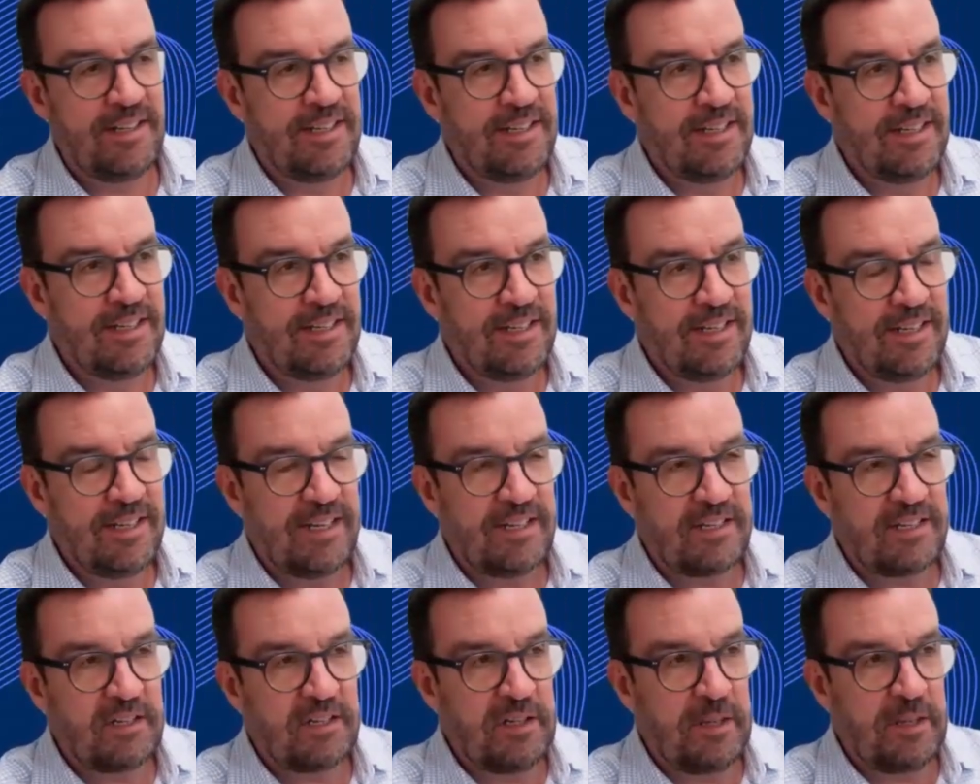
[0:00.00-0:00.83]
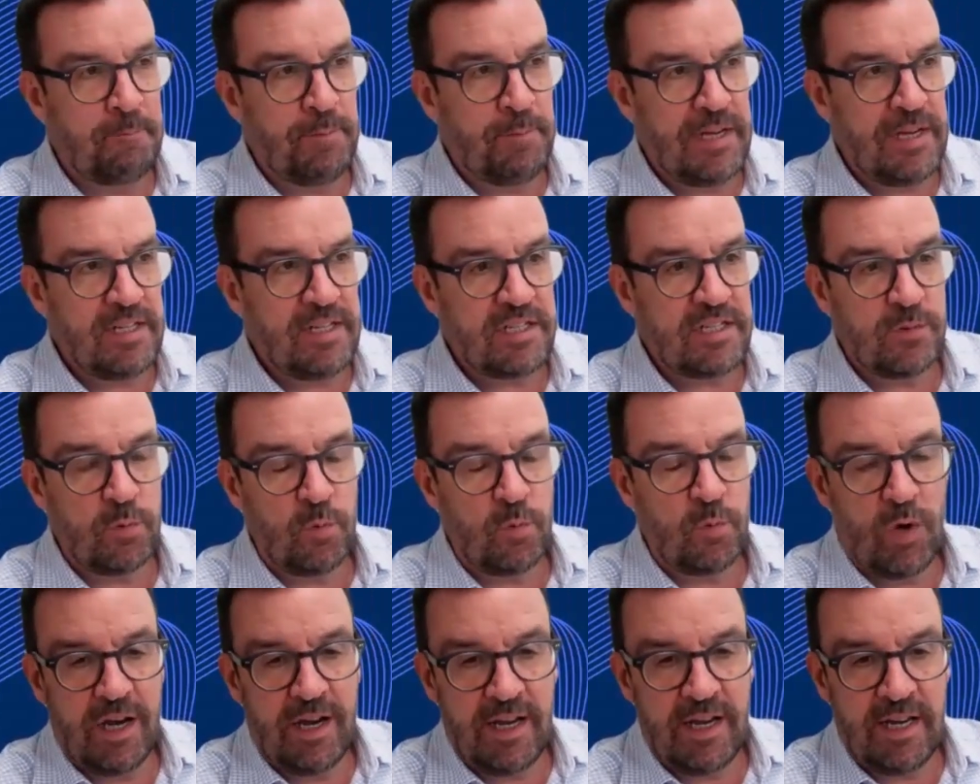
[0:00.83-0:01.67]
And so the best
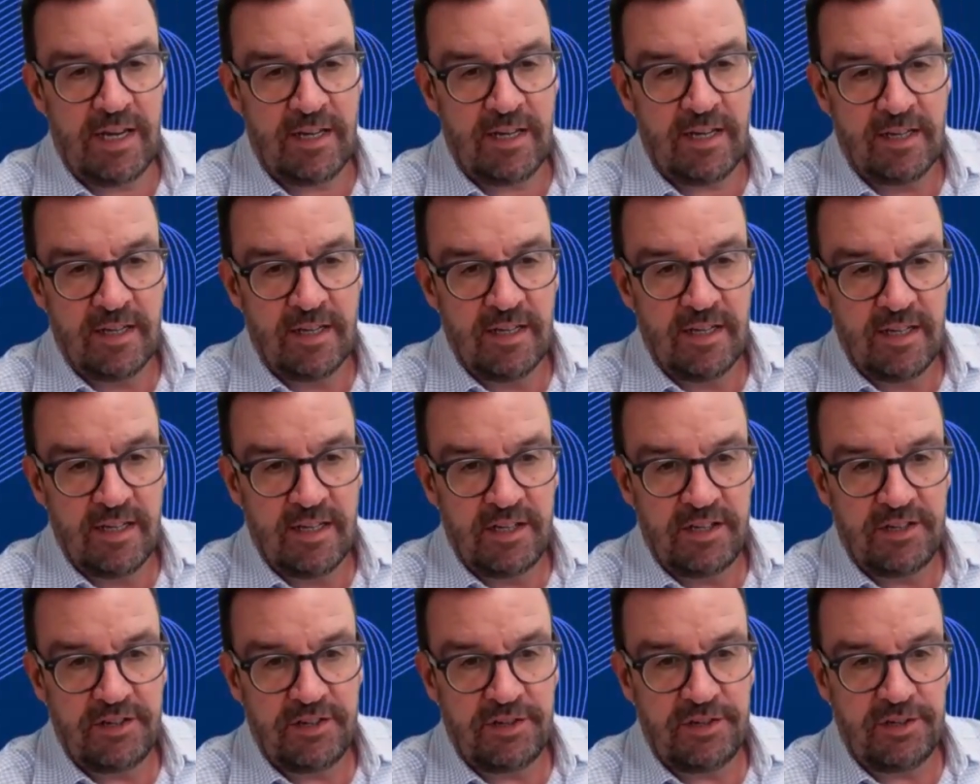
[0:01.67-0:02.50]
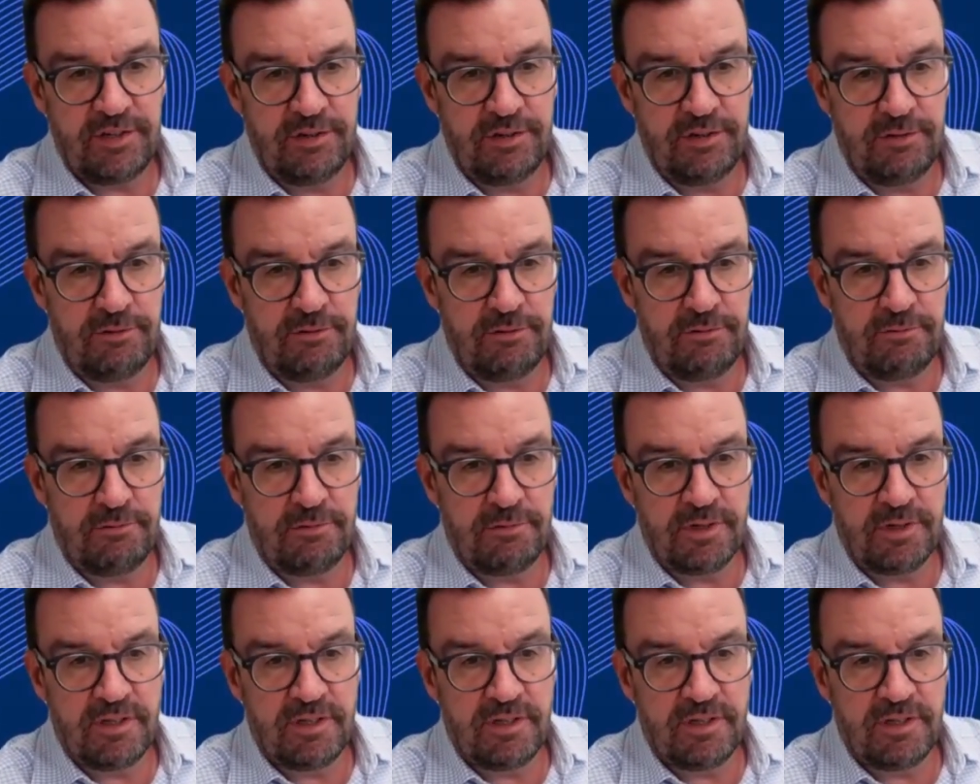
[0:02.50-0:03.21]
way to,